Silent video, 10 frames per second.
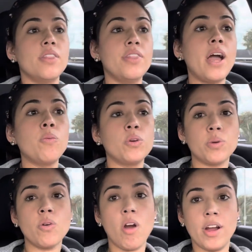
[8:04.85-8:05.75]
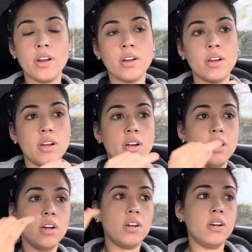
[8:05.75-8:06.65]
that would require
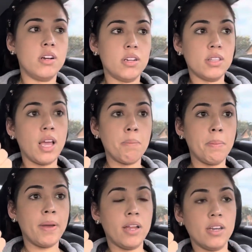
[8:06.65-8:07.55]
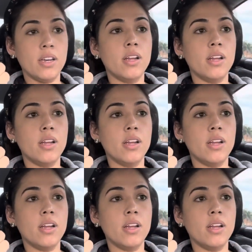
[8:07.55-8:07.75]
the EpiPen.